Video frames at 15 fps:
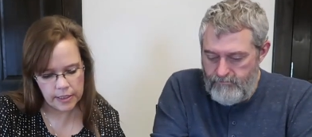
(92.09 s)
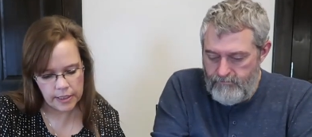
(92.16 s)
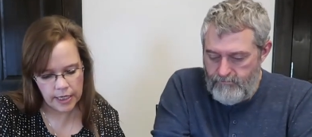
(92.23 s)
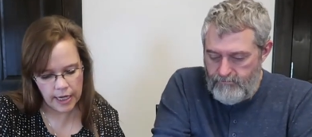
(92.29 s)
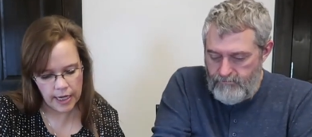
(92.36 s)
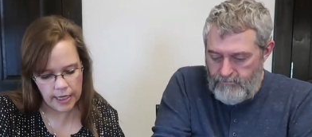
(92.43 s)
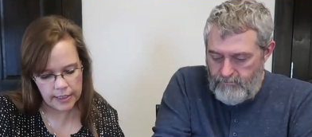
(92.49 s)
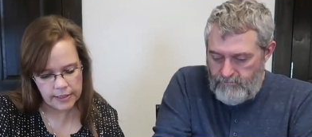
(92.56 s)

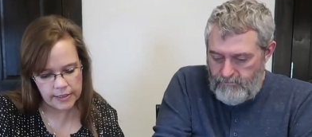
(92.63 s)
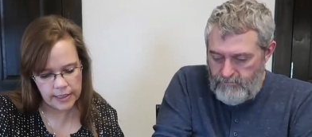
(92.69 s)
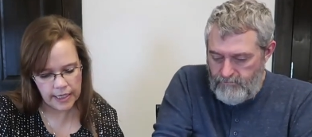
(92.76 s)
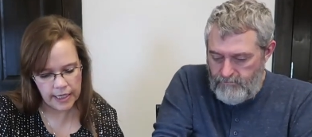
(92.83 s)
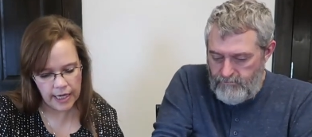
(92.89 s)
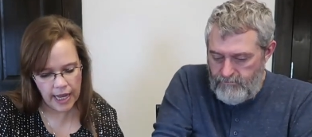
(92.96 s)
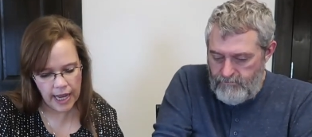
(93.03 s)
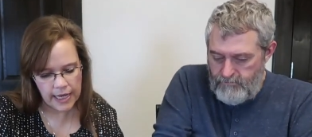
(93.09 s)
Speaker 1: nuts, and
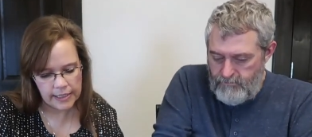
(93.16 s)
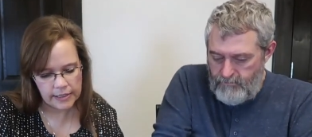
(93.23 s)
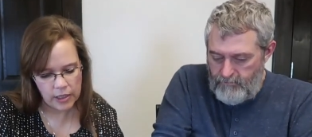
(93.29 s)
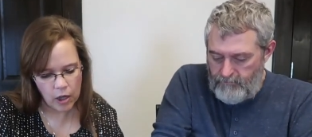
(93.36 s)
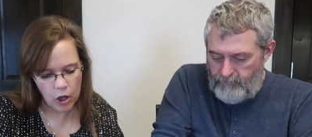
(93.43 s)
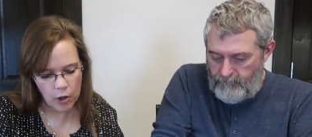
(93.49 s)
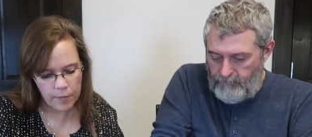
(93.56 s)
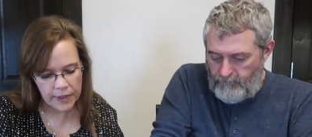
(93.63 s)
it has
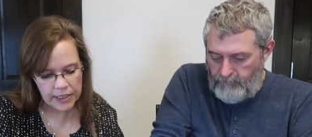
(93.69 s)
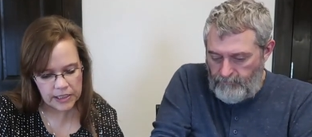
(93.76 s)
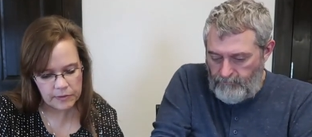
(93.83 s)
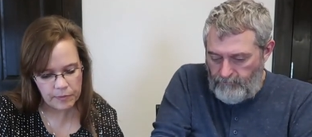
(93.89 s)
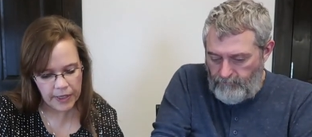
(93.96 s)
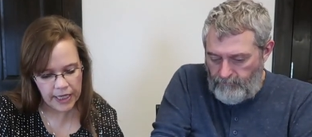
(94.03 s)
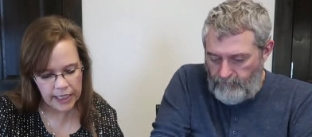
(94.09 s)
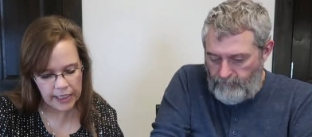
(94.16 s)
almonds,
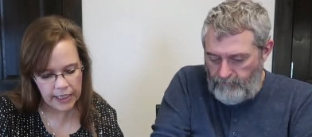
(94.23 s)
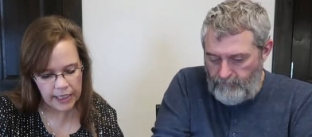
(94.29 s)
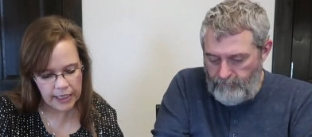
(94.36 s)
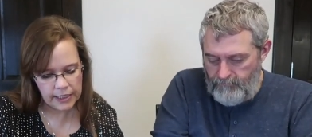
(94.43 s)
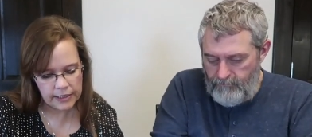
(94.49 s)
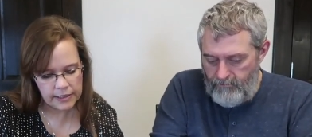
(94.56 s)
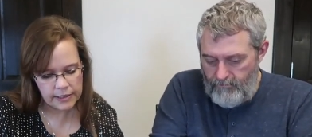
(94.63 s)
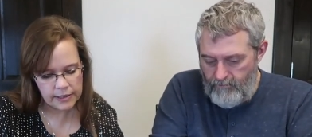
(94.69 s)

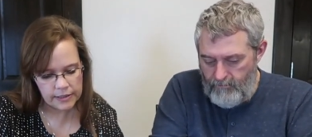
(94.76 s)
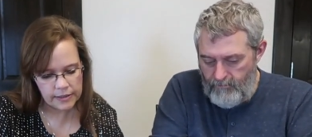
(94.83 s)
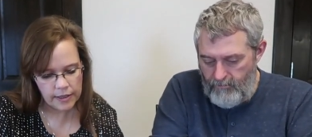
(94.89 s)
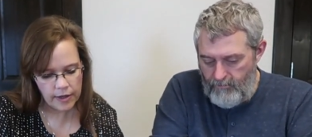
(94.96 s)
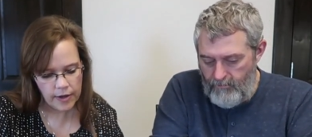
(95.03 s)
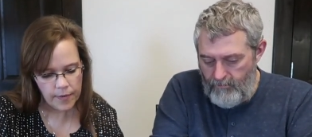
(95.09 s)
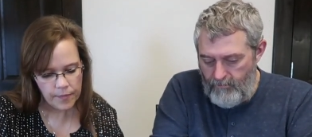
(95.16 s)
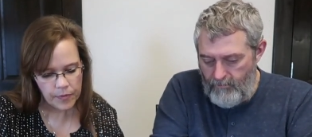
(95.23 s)
peanuts,
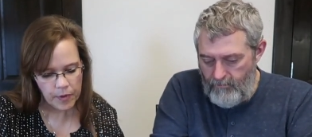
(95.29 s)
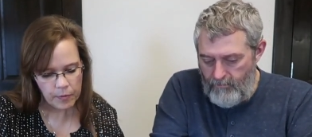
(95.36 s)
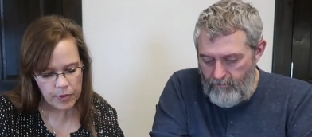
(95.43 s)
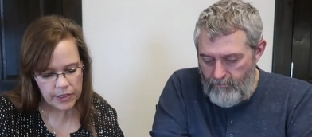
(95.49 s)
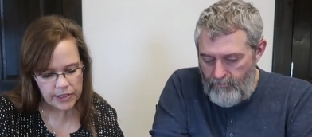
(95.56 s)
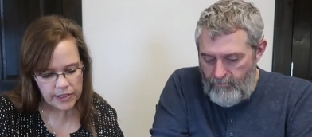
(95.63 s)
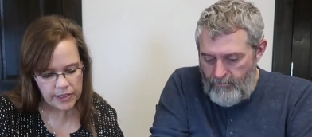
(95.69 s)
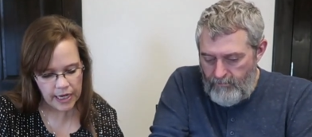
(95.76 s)

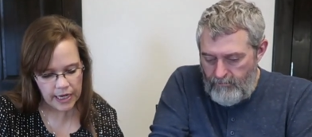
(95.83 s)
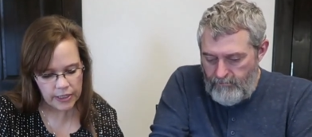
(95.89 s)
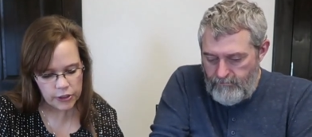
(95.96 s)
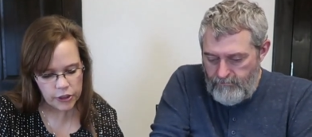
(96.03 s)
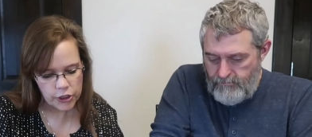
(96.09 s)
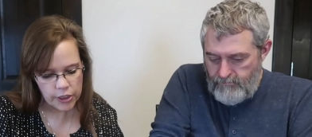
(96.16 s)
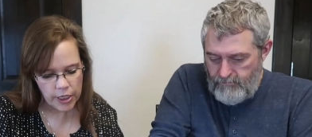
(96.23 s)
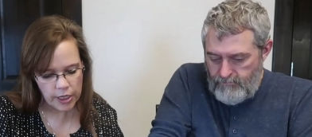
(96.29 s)

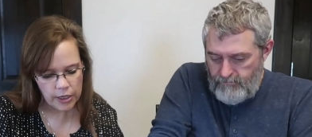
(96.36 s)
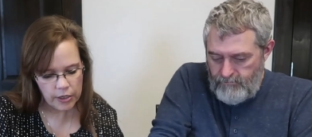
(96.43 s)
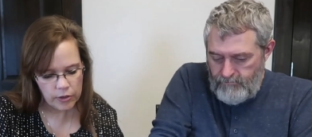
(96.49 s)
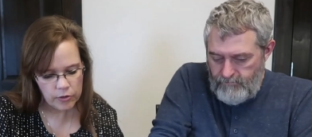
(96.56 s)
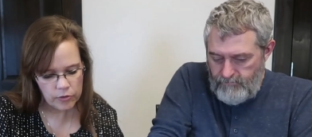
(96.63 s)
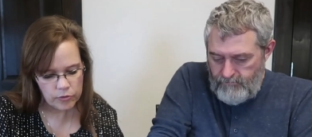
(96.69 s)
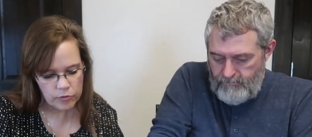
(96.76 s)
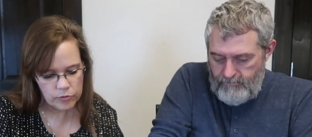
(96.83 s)

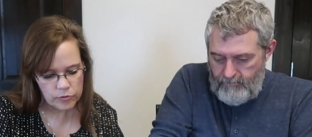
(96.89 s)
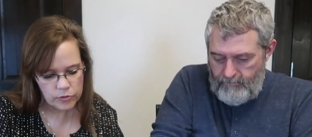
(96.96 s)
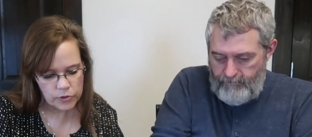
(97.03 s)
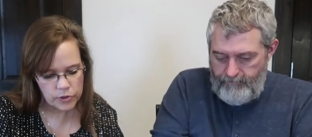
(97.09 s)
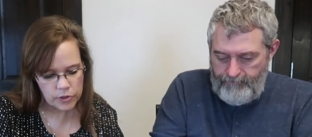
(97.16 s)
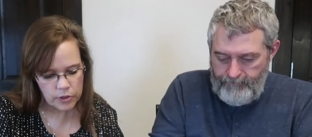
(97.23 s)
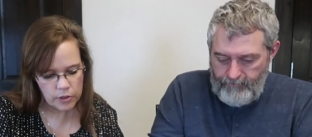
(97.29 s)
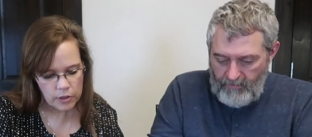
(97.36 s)
pistachios.
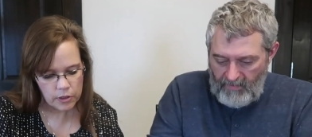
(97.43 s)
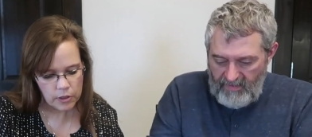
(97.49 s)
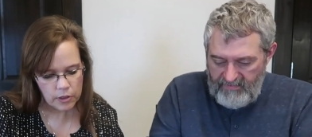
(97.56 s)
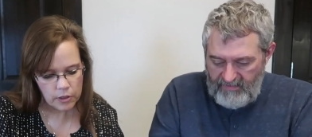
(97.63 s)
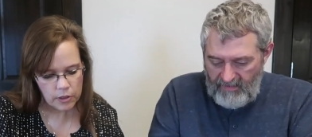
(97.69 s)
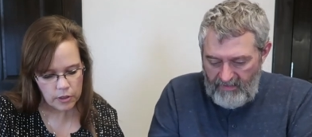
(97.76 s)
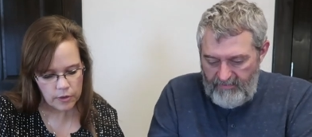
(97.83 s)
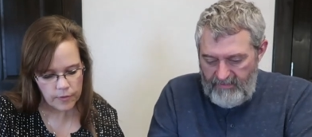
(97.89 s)
Speaker 2: It's
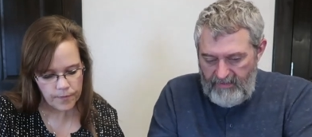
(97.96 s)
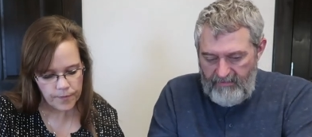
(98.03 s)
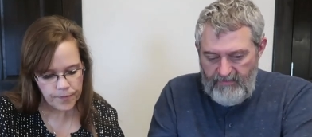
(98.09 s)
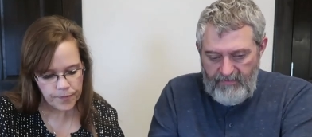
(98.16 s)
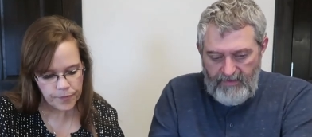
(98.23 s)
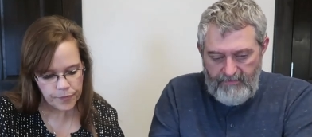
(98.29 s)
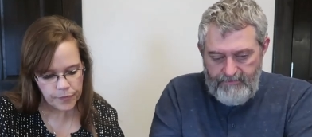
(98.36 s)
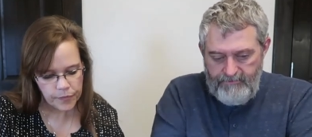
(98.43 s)
got a little
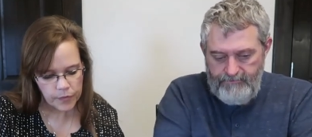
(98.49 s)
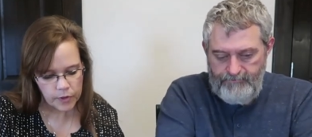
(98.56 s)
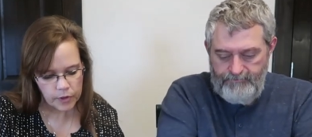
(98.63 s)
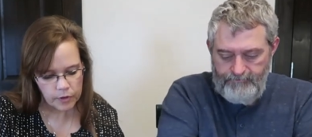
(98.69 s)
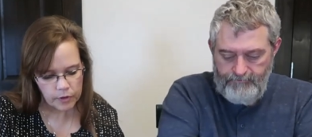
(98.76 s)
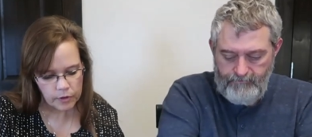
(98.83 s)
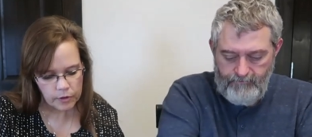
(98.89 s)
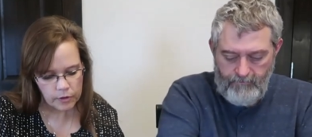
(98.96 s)
bit
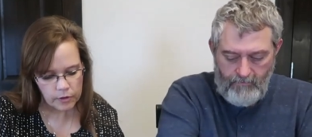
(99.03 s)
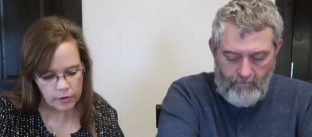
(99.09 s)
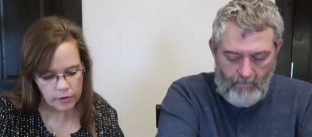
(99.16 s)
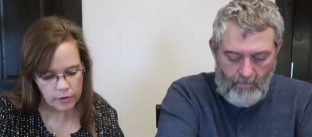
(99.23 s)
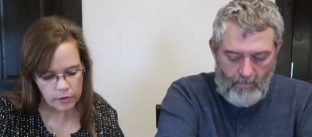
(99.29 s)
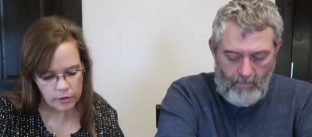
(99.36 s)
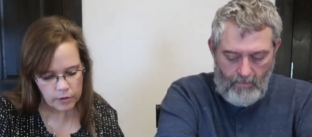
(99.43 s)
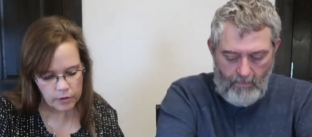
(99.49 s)

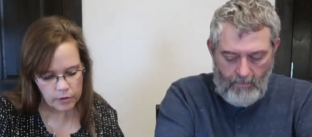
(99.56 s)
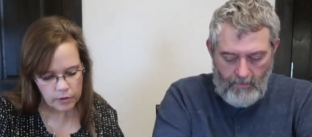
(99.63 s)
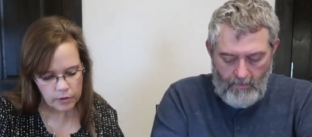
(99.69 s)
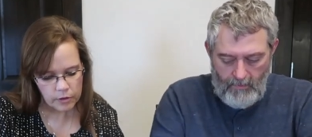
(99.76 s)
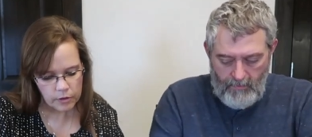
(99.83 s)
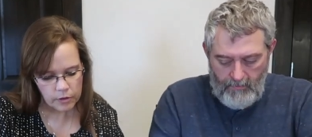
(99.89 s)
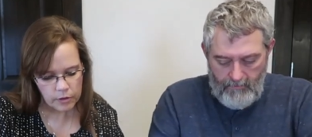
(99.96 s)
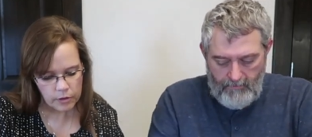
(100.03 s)
of
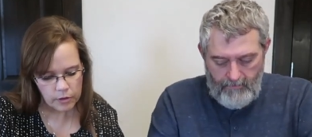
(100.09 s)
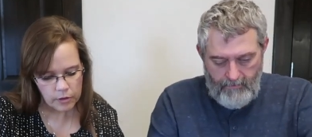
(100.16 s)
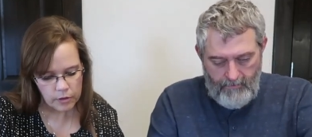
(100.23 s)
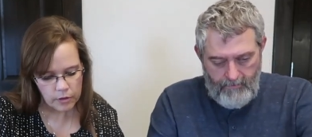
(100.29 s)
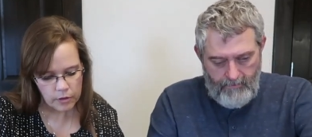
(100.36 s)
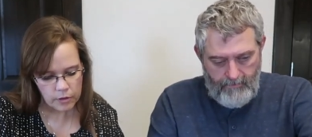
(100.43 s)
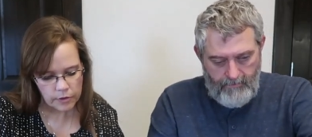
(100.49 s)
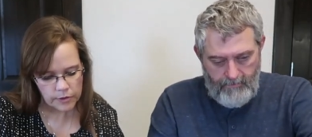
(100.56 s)

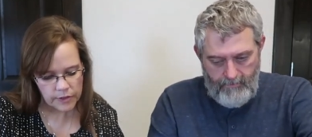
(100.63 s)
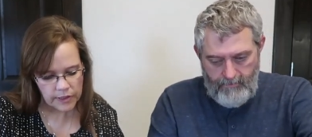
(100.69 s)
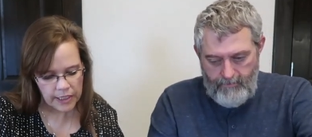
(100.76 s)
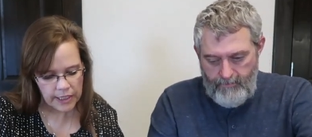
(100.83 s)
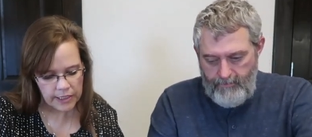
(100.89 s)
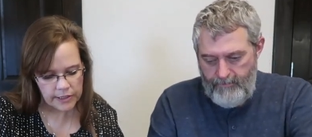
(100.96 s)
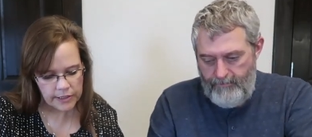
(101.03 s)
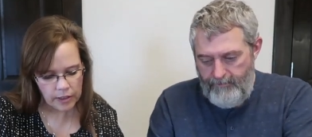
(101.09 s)

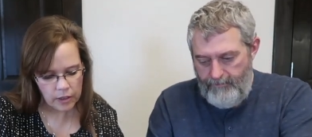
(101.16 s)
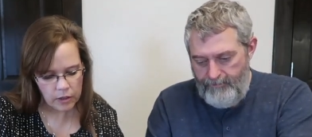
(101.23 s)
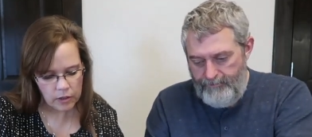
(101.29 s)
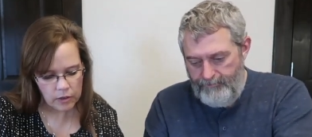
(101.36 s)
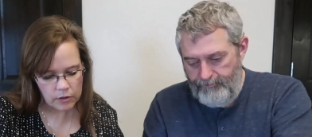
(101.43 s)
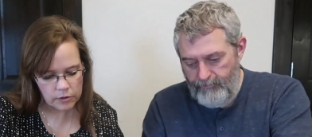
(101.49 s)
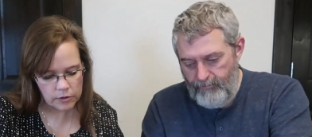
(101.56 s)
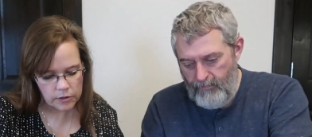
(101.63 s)
Speaker 1: Sea
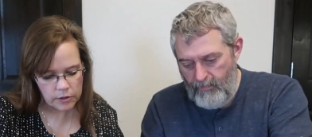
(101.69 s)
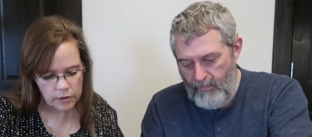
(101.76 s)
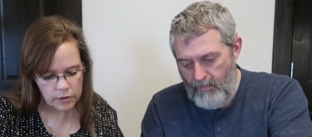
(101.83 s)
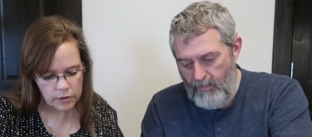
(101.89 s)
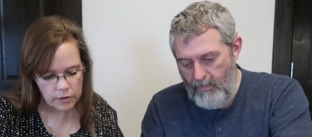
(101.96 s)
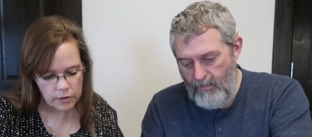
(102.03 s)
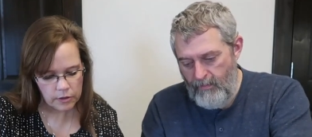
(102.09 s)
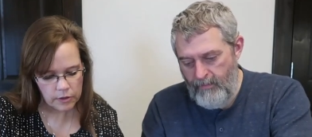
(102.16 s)
salt.
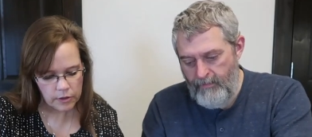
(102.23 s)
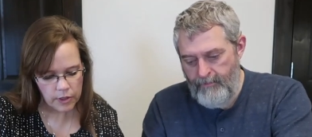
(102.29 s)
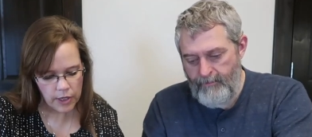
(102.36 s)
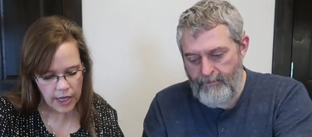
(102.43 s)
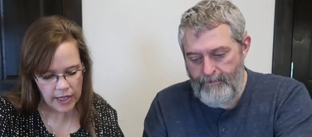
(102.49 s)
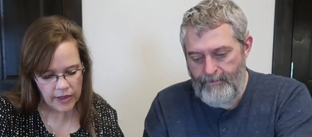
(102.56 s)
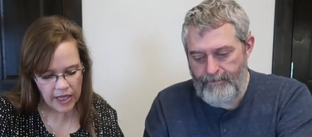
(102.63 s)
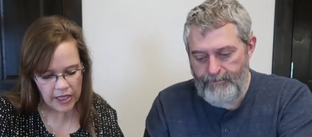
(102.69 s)

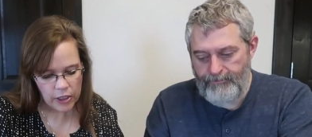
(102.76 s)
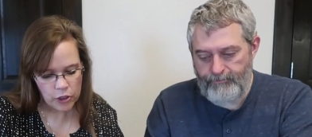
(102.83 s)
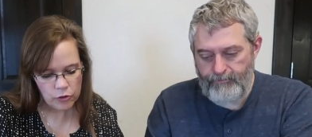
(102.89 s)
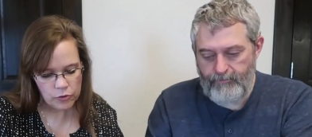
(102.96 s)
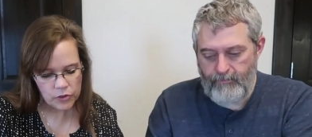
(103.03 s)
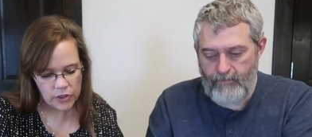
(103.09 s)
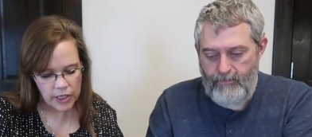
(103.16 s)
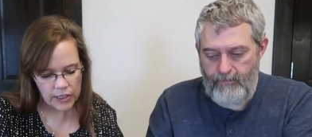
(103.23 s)
They
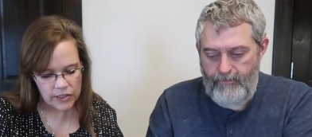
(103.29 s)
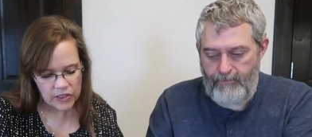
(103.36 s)
use a